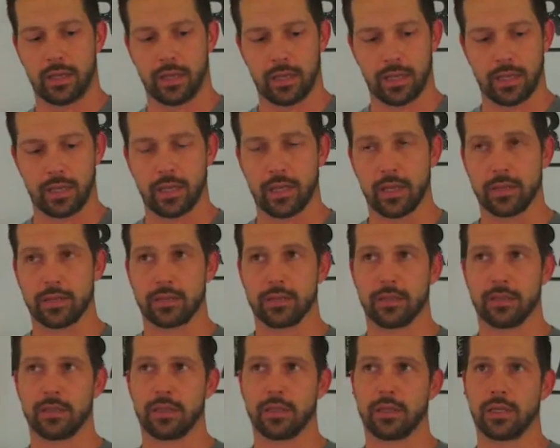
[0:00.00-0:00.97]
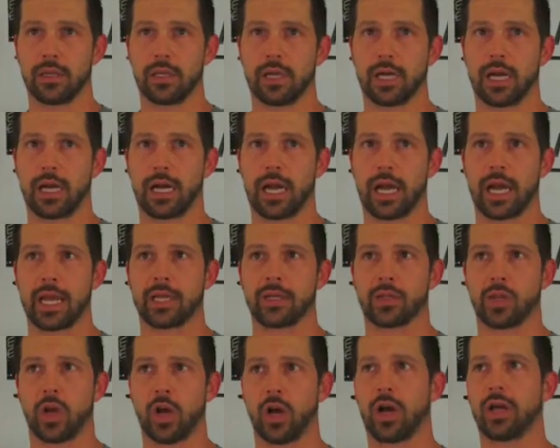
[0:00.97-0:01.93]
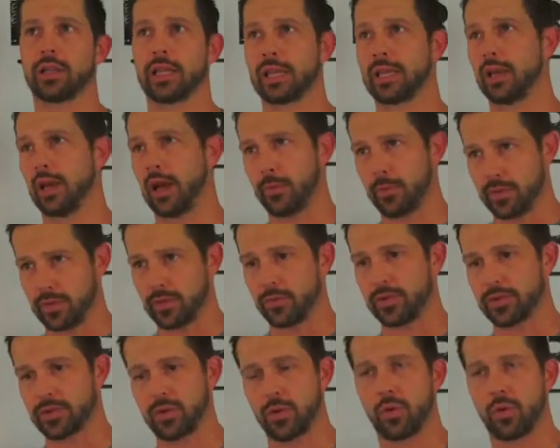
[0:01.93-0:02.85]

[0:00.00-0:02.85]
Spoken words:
and I taught, I went through his